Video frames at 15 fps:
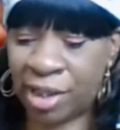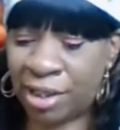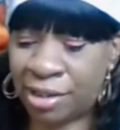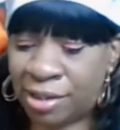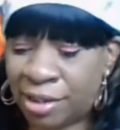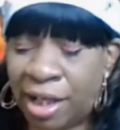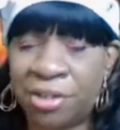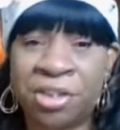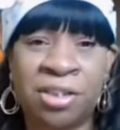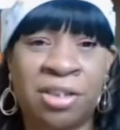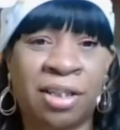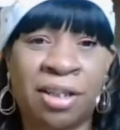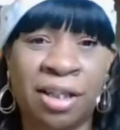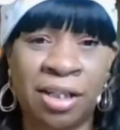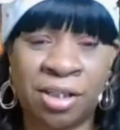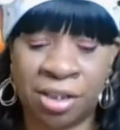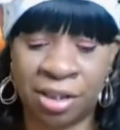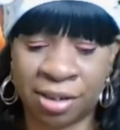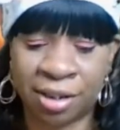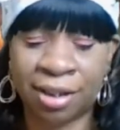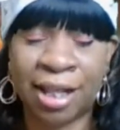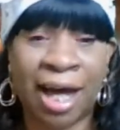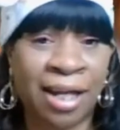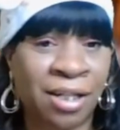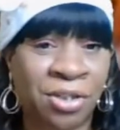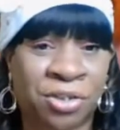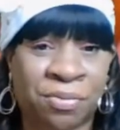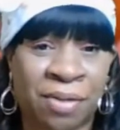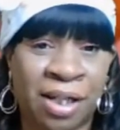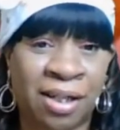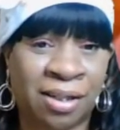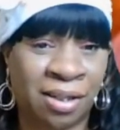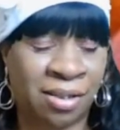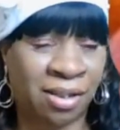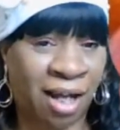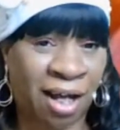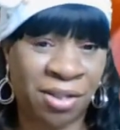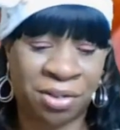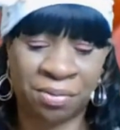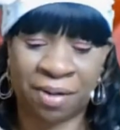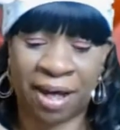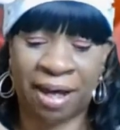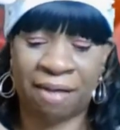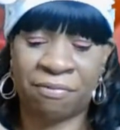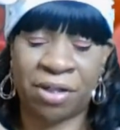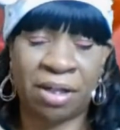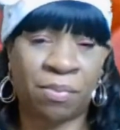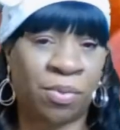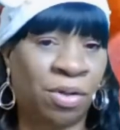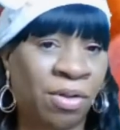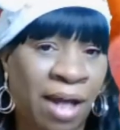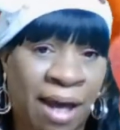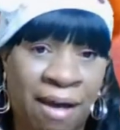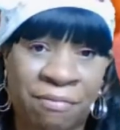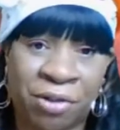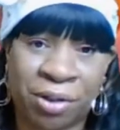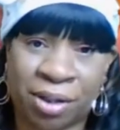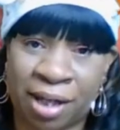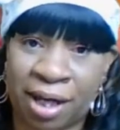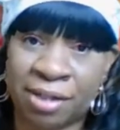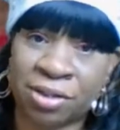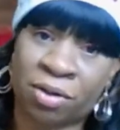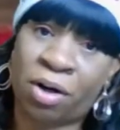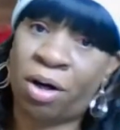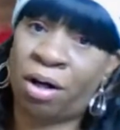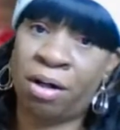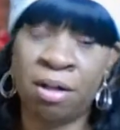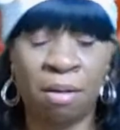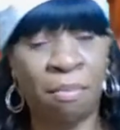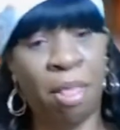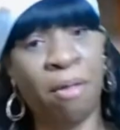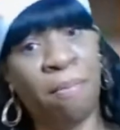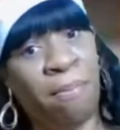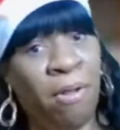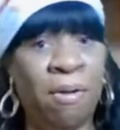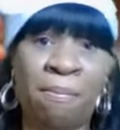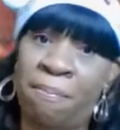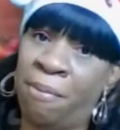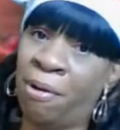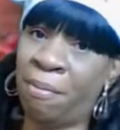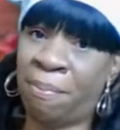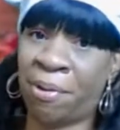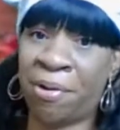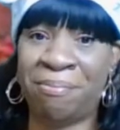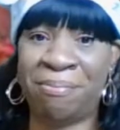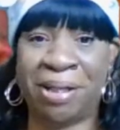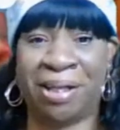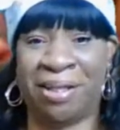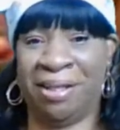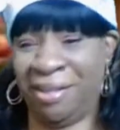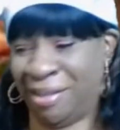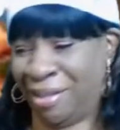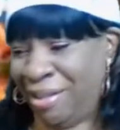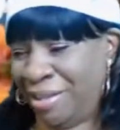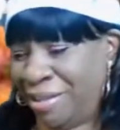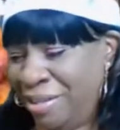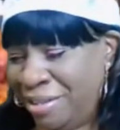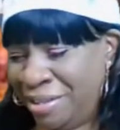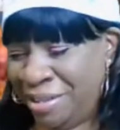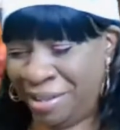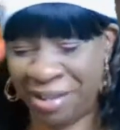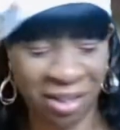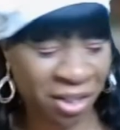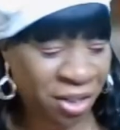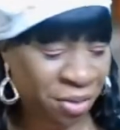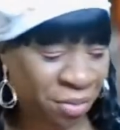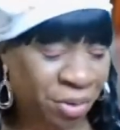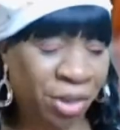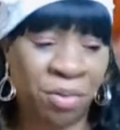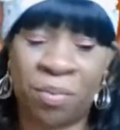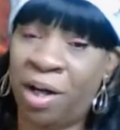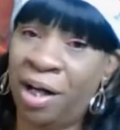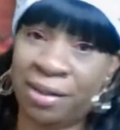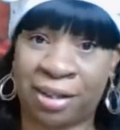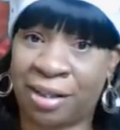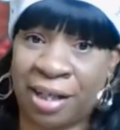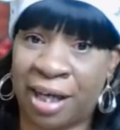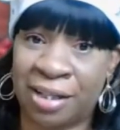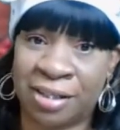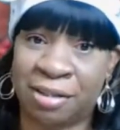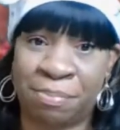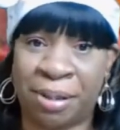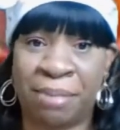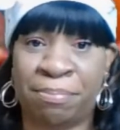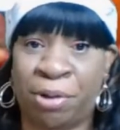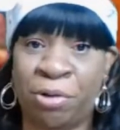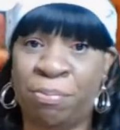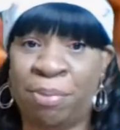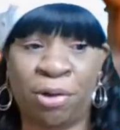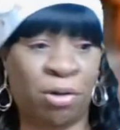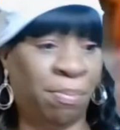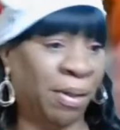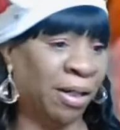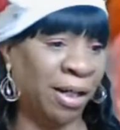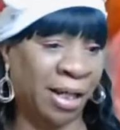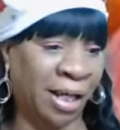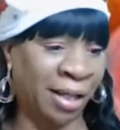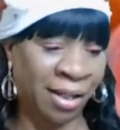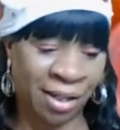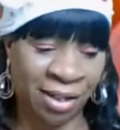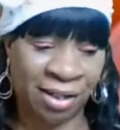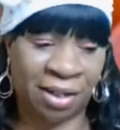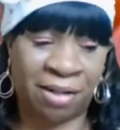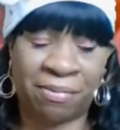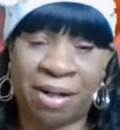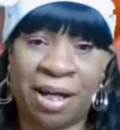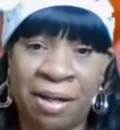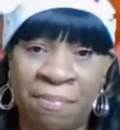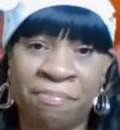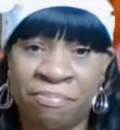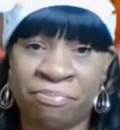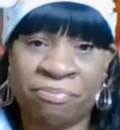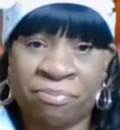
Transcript: It's such a delicious light drink. It's not too heavy. You won't have your guests all bloop, bloop, bloop, bloop. We don't want the guests to be bloop, bloop party. All right.